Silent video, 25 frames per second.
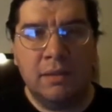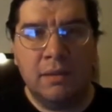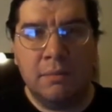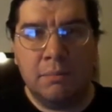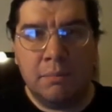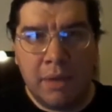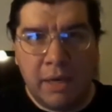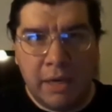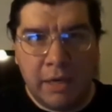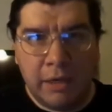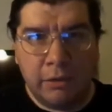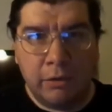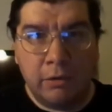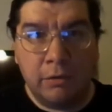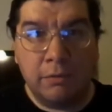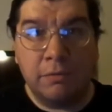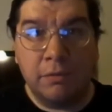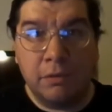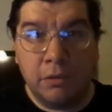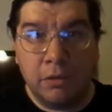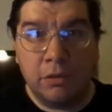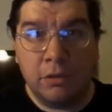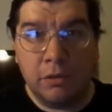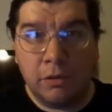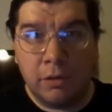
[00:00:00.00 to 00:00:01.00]
the mayor
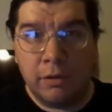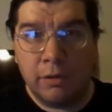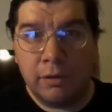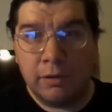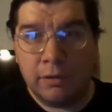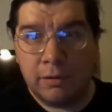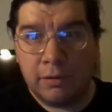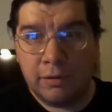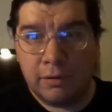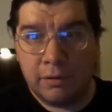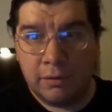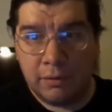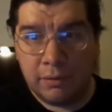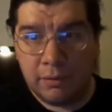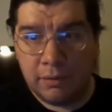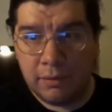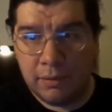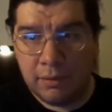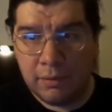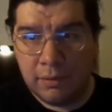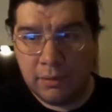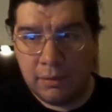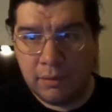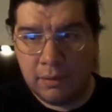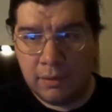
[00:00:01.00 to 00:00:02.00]
of New York,
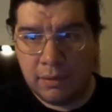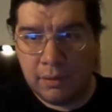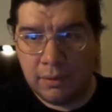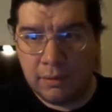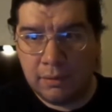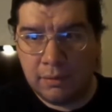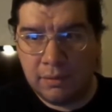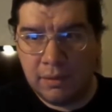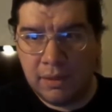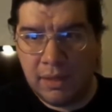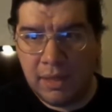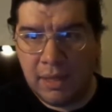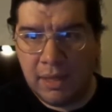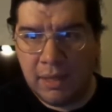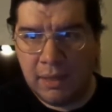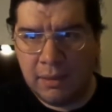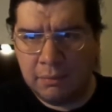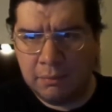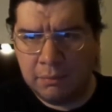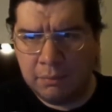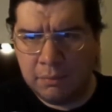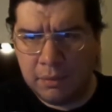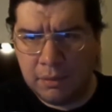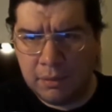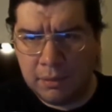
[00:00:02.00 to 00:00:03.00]
uh,
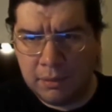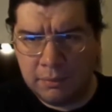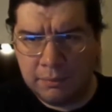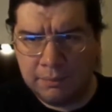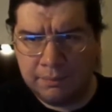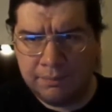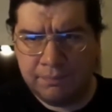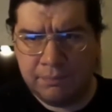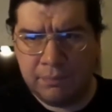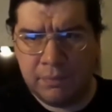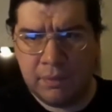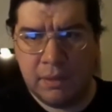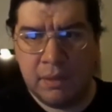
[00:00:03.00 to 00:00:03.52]
named um,